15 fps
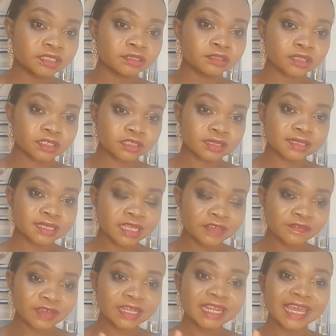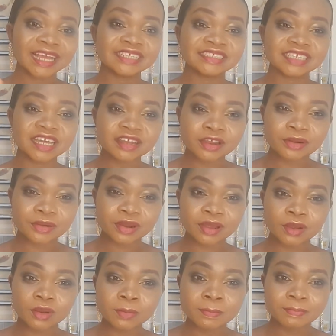You're just giving a
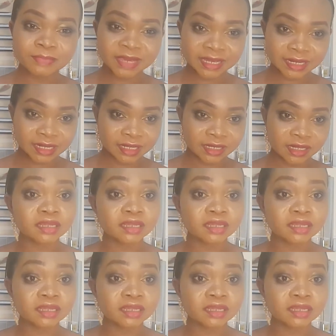general meaning.